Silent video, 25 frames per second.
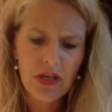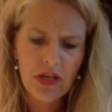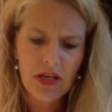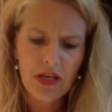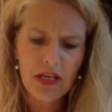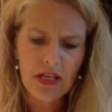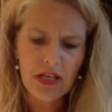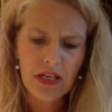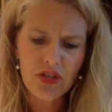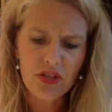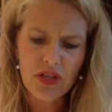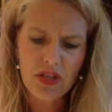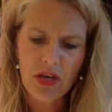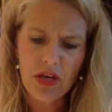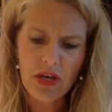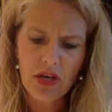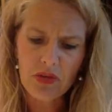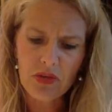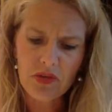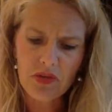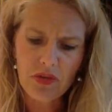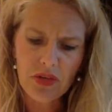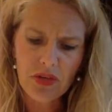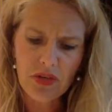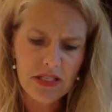Each state
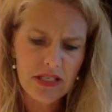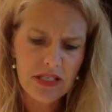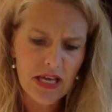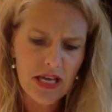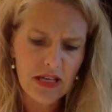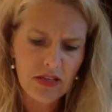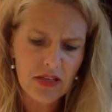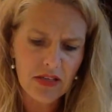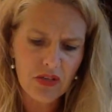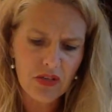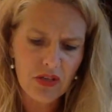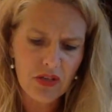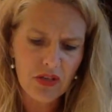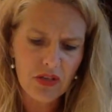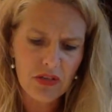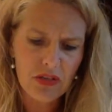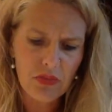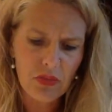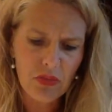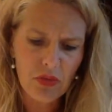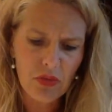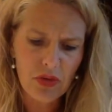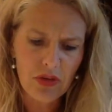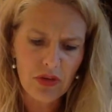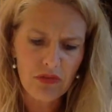was free to tax goods
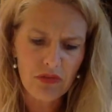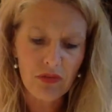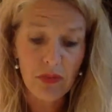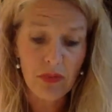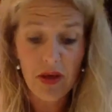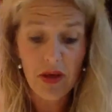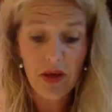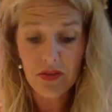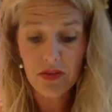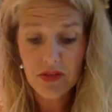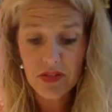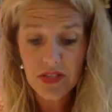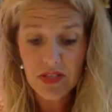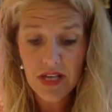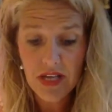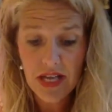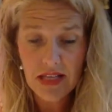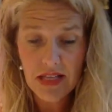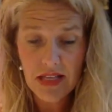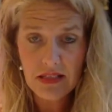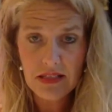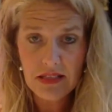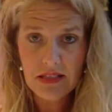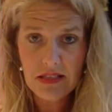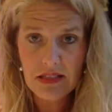imported from other
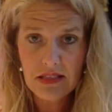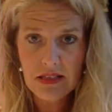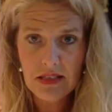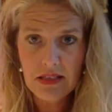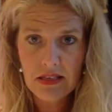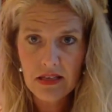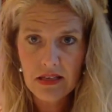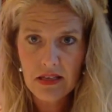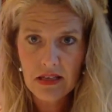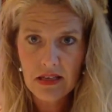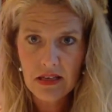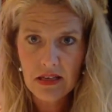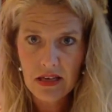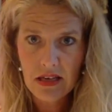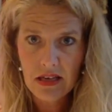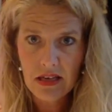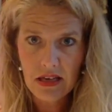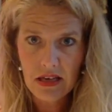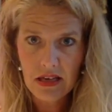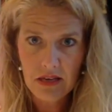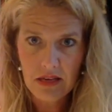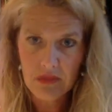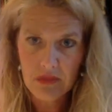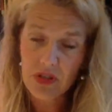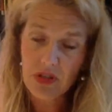states.
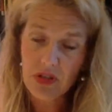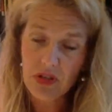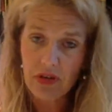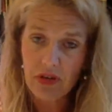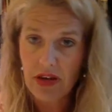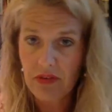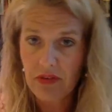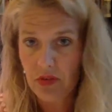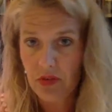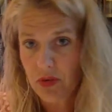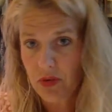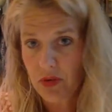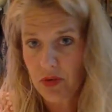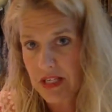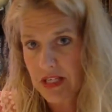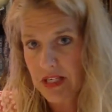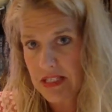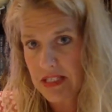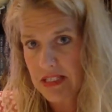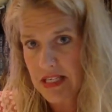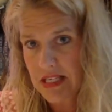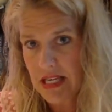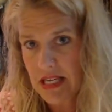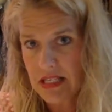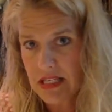So you'd have greedy
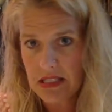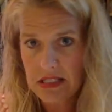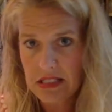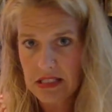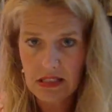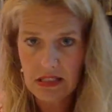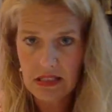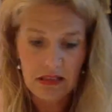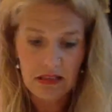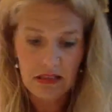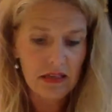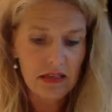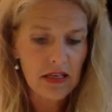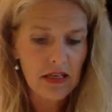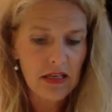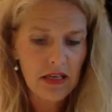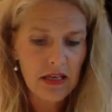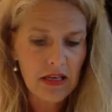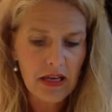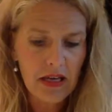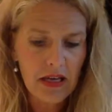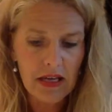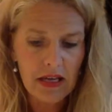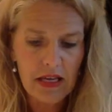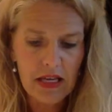states and
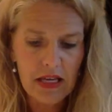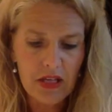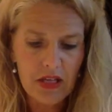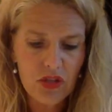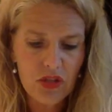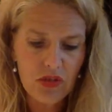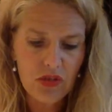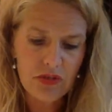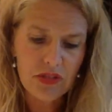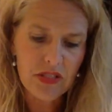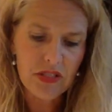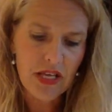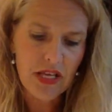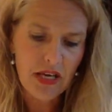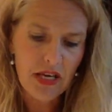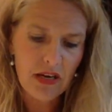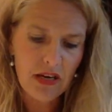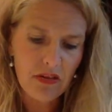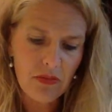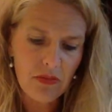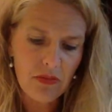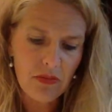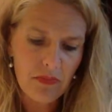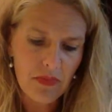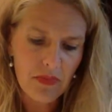issues there.
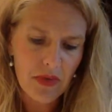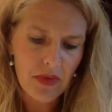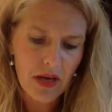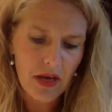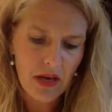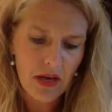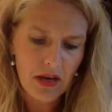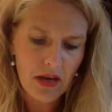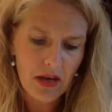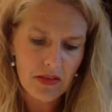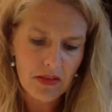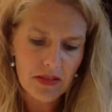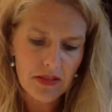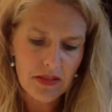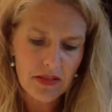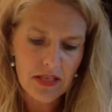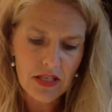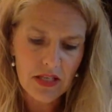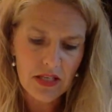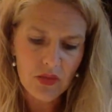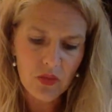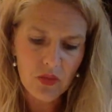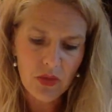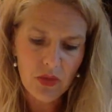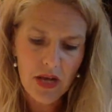The
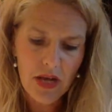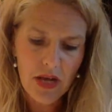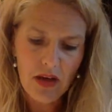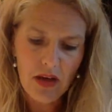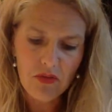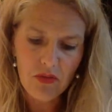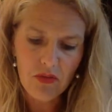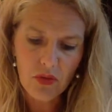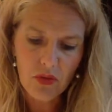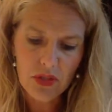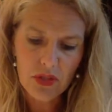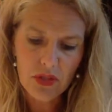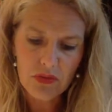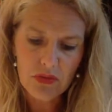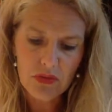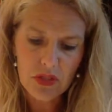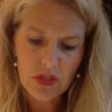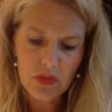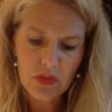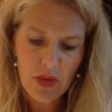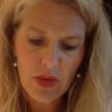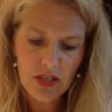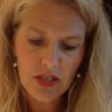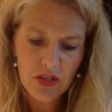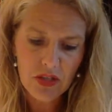states were not forced to
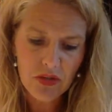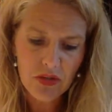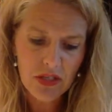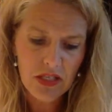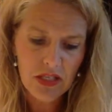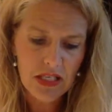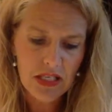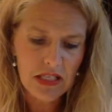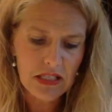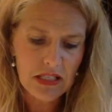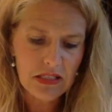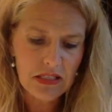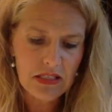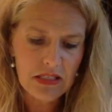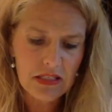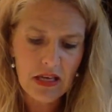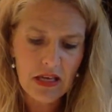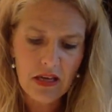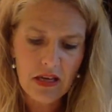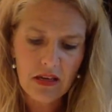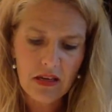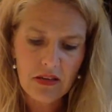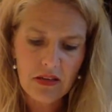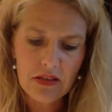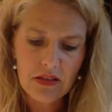respect treaties.
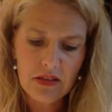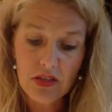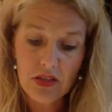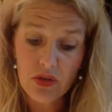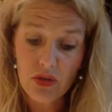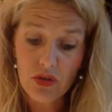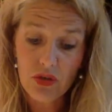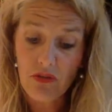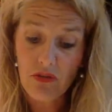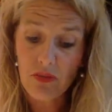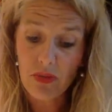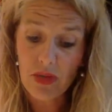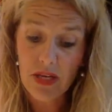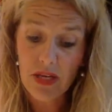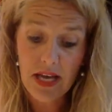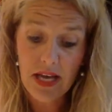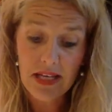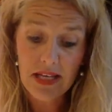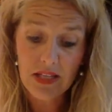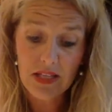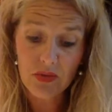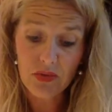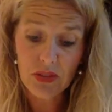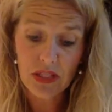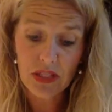The central government
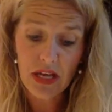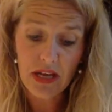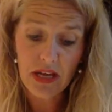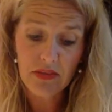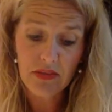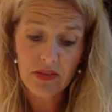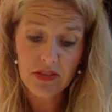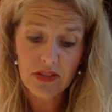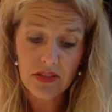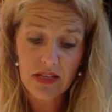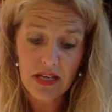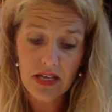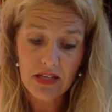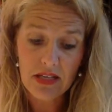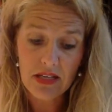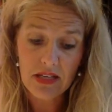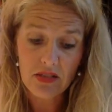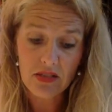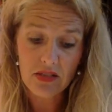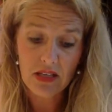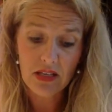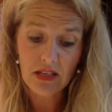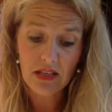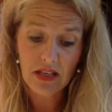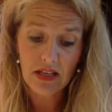had to rely on the states
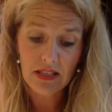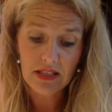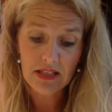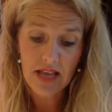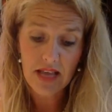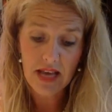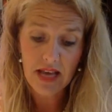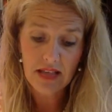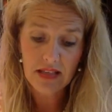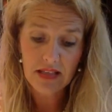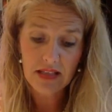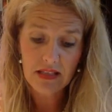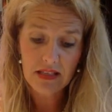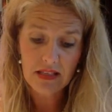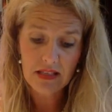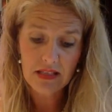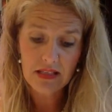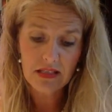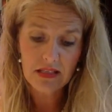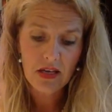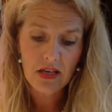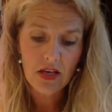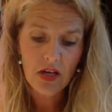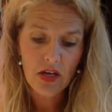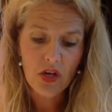to collect
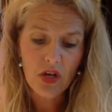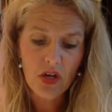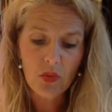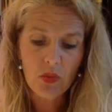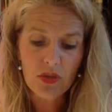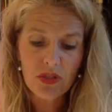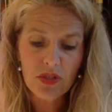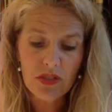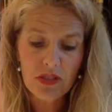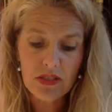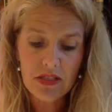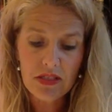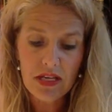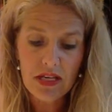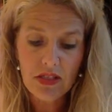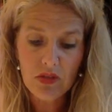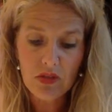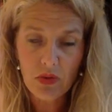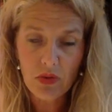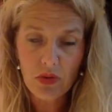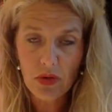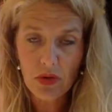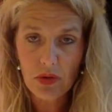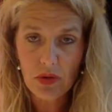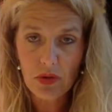taxes, which the states
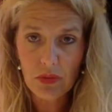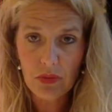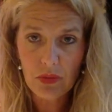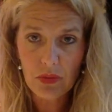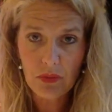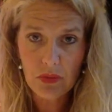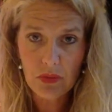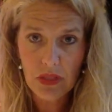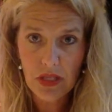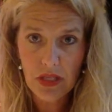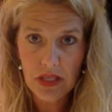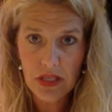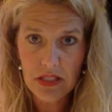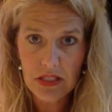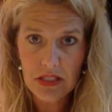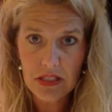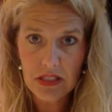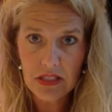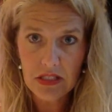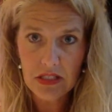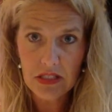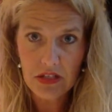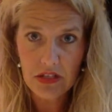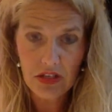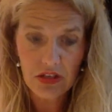were reluctant
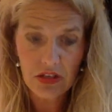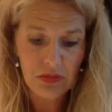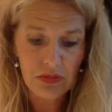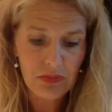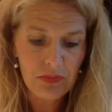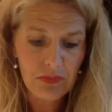to do.